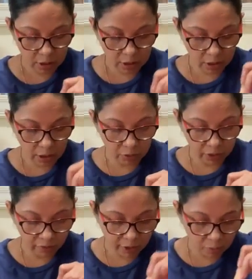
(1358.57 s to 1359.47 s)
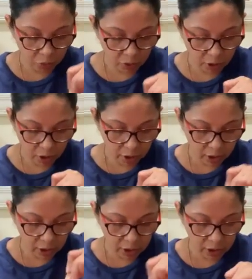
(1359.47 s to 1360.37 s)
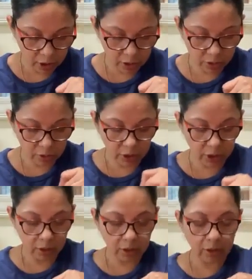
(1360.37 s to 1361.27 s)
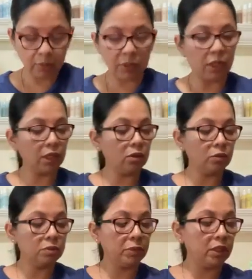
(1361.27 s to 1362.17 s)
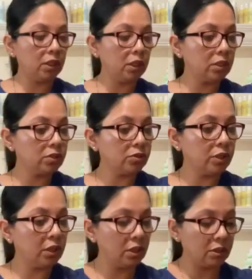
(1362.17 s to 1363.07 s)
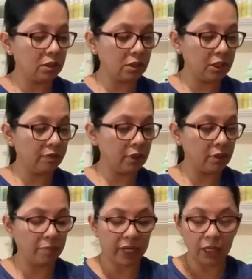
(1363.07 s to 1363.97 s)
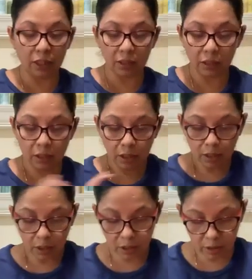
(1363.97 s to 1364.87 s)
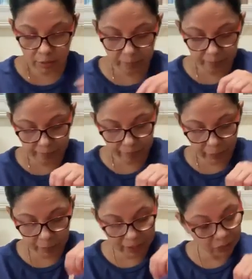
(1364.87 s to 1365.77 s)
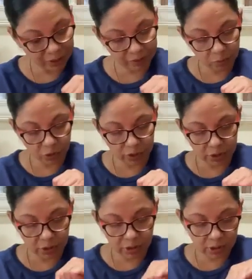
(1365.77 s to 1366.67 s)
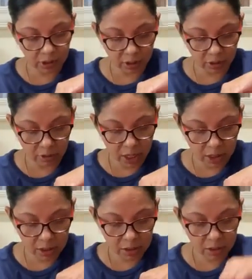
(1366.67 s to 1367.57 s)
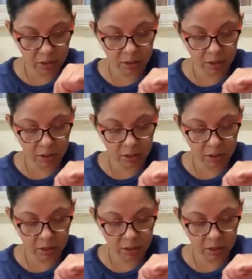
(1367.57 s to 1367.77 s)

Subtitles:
And I don't have any more caulking in here, so I can always make extra and then just leave it in the bag. But I don't have any more. It's in the garage.